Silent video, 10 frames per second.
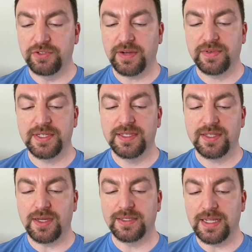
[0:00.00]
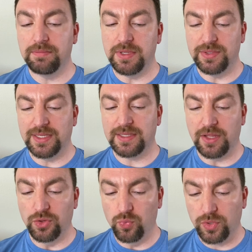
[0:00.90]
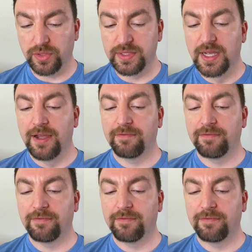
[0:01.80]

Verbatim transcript: Jefferson's thoughts and musings on the world,